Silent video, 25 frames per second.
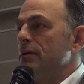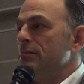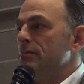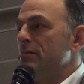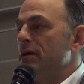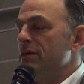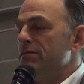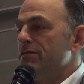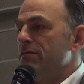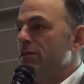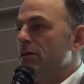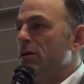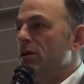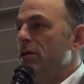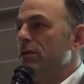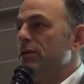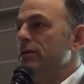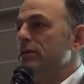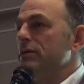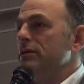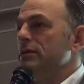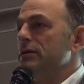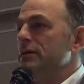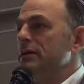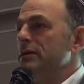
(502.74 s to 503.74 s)
My
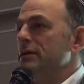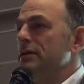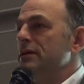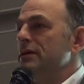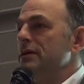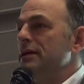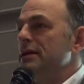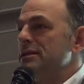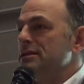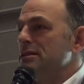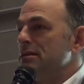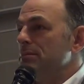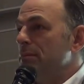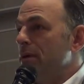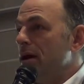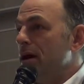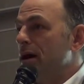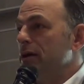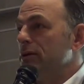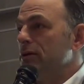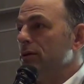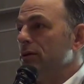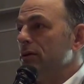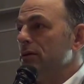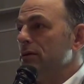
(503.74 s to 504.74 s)
father is the
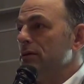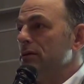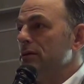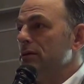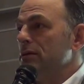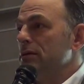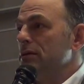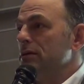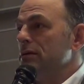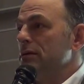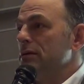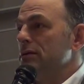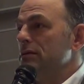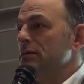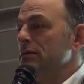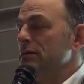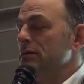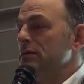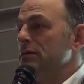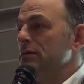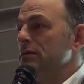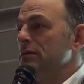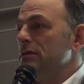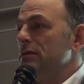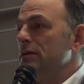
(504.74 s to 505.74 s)
model
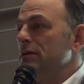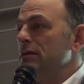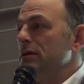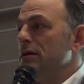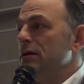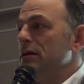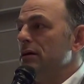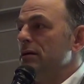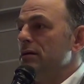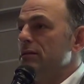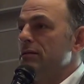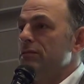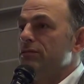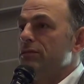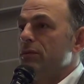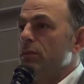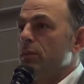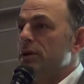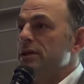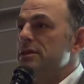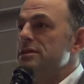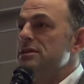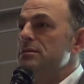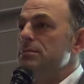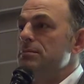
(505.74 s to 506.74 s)
for
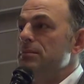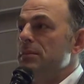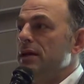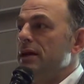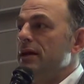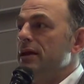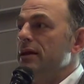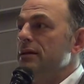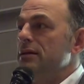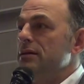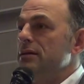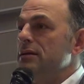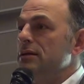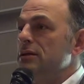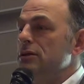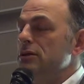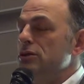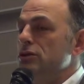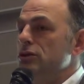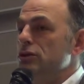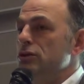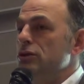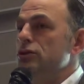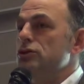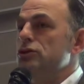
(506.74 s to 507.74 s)
what does it mean
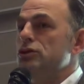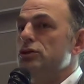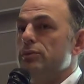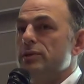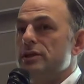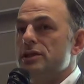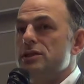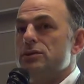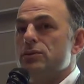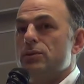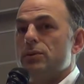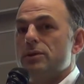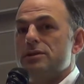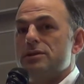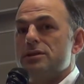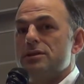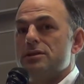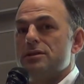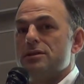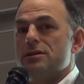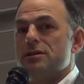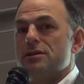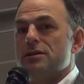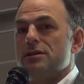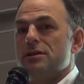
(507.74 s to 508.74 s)
to use your
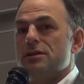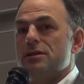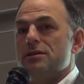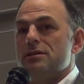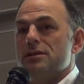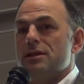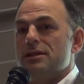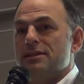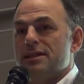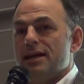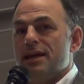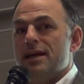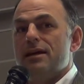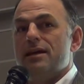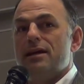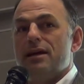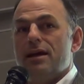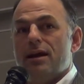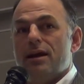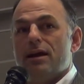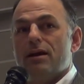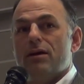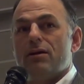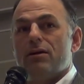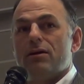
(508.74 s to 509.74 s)
resources to take
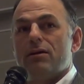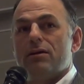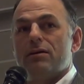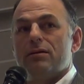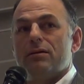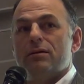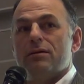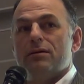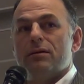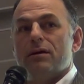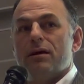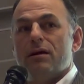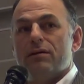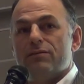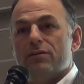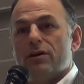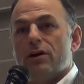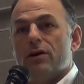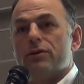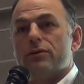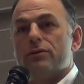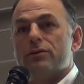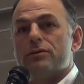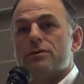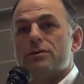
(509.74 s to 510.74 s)
care of
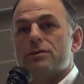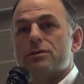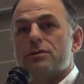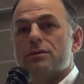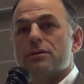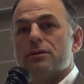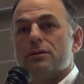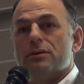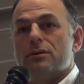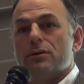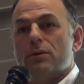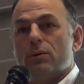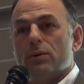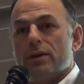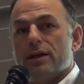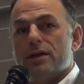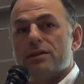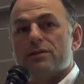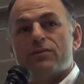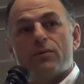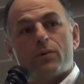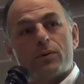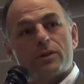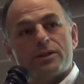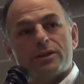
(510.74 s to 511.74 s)
others who are
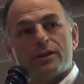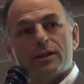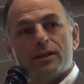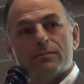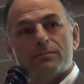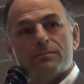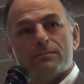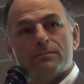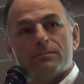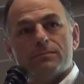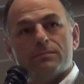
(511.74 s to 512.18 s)
less fortunate.